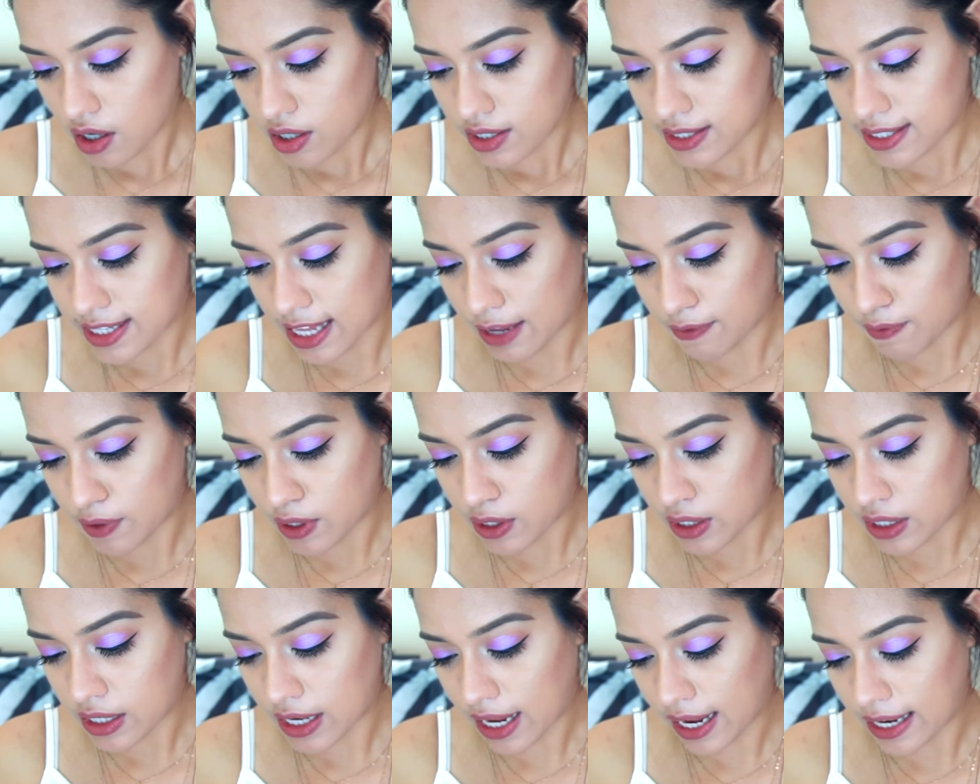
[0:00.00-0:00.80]

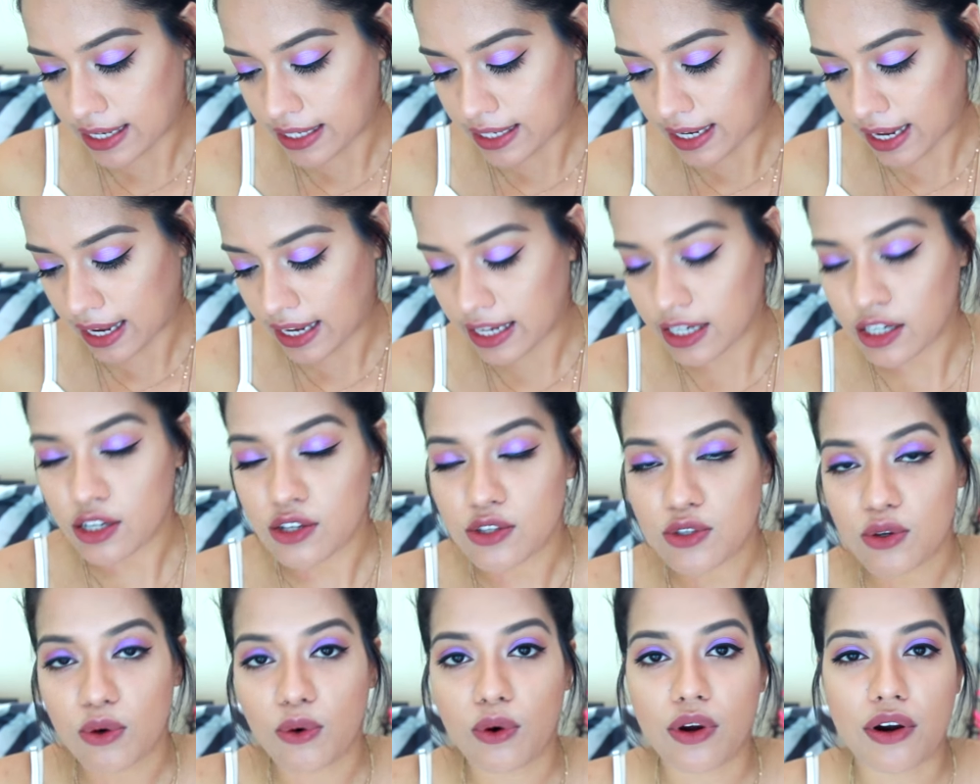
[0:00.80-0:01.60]
799,
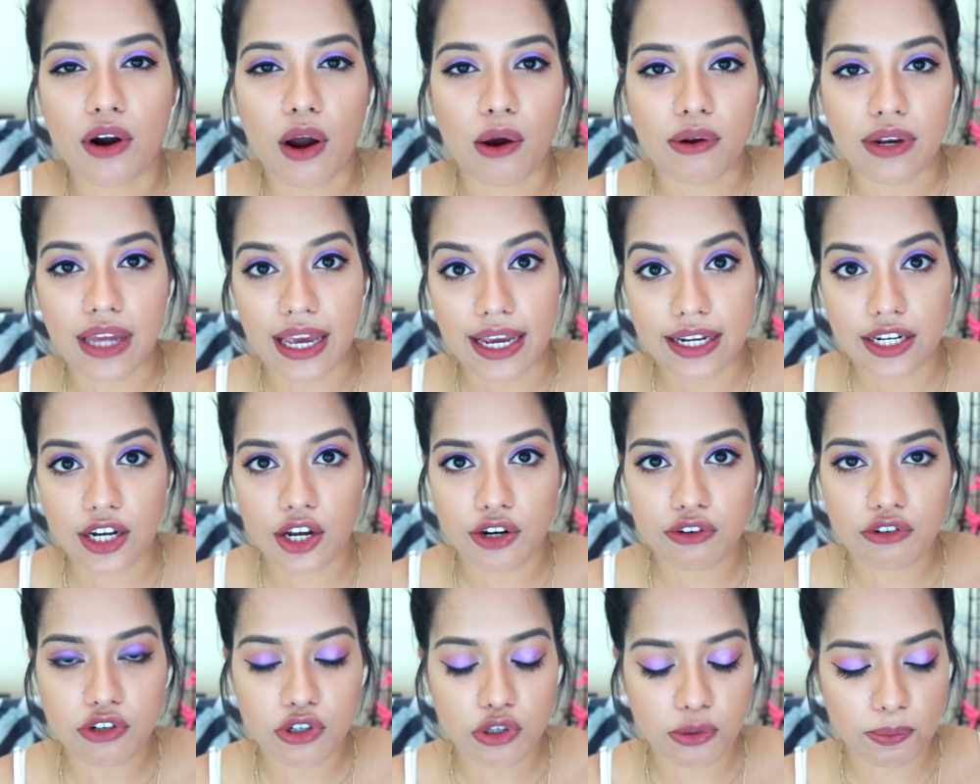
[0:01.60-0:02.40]
so around
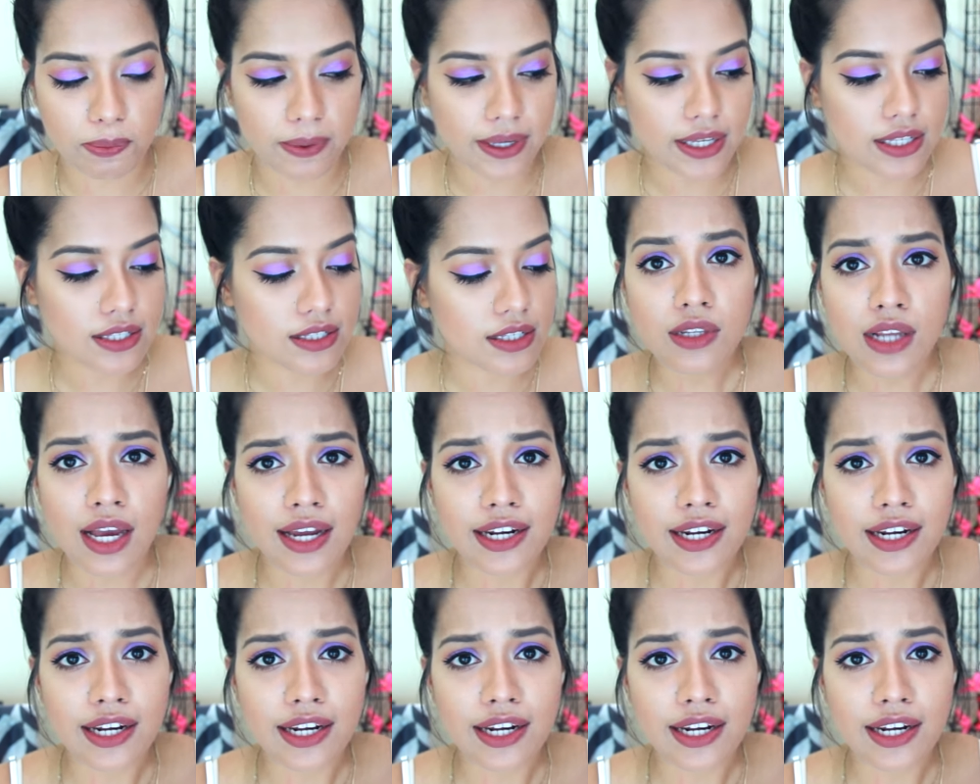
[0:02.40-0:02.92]
800 rupees,